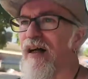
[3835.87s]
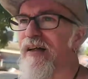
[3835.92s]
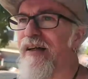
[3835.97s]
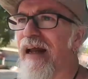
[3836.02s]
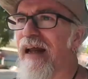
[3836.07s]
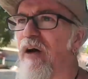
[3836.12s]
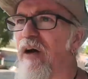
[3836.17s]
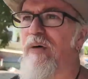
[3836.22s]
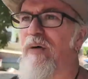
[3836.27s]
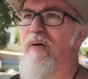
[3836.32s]

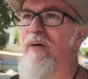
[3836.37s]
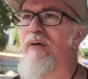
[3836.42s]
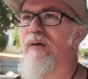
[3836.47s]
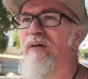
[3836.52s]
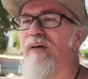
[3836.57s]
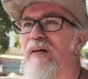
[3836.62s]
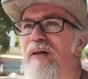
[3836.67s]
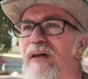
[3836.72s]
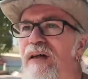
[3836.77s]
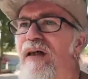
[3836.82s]
Now,
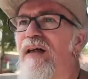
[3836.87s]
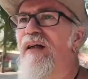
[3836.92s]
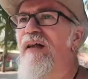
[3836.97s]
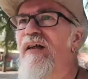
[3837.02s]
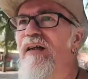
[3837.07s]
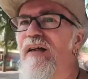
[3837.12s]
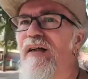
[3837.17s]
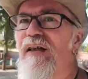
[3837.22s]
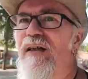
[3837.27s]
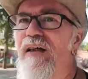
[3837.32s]

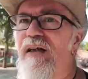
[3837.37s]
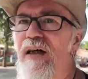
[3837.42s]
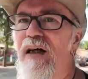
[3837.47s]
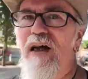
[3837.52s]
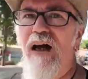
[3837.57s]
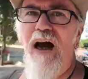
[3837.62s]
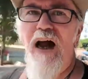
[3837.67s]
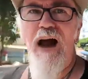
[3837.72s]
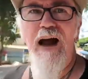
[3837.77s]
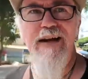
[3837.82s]

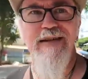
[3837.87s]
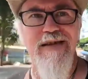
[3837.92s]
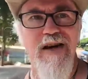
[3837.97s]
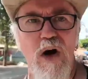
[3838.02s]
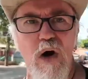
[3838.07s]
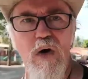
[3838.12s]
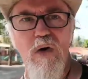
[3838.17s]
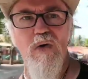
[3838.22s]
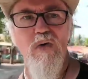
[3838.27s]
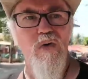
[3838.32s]
I
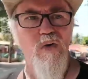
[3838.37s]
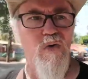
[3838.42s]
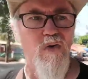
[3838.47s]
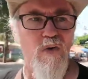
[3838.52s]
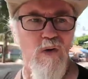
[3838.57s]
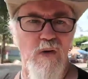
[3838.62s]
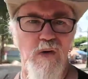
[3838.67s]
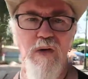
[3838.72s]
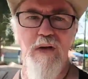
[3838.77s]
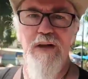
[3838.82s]
know
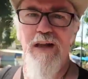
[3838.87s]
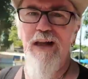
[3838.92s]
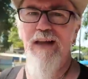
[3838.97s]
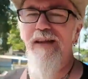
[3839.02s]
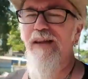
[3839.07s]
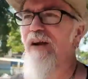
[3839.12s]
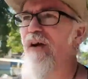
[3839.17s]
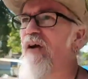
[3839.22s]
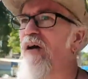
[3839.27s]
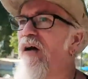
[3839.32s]
that
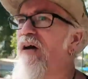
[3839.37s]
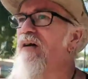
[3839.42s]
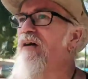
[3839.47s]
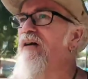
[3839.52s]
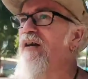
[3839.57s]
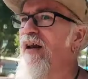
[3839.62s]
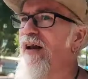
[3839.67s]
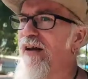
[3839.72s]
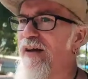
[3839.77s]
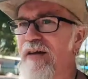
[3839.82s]
there
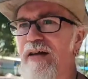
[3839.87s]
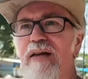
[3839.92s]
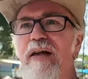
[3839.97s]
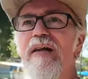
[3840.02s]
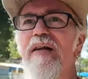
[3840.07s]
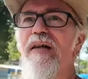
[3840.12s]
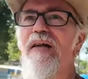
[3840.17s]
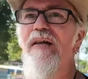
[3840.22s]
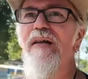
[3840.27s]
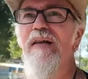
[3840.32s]
are like
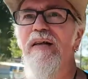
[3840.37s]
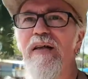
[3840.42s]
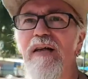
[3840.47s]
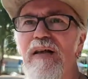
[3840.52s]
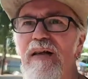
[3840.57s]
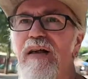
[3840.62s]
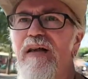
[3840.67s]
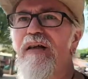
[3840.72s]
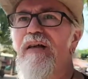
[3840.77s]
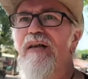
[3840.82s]

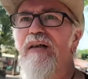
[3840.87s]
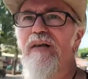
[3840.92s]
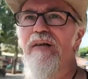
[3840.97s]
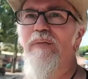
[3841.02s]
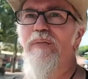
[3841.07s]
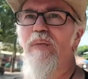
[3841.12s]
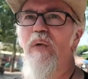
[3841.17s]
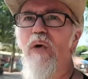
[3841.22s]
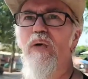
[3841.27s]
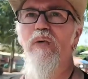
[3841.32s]

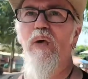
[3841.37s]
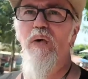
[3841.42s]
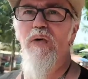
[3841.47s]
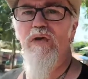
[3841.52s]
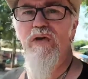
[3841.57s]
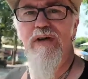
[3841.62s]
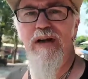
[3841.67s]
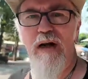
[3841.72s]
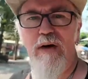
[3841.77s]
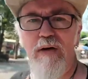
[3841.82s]
more
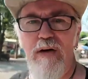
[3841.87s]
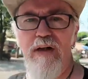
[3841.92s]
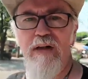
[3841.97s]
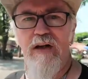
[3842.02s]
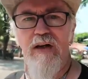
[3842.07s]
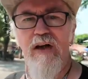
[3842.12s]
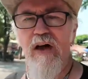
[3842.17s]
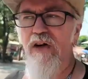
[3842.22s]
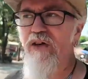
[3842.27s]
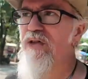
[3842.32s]
rodents out in
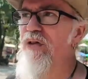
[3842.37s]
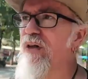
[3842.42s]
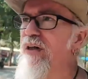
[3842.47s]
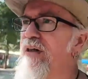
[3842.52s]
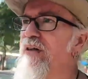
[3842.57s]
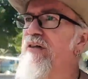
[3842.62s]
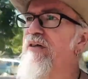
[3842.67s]
the country and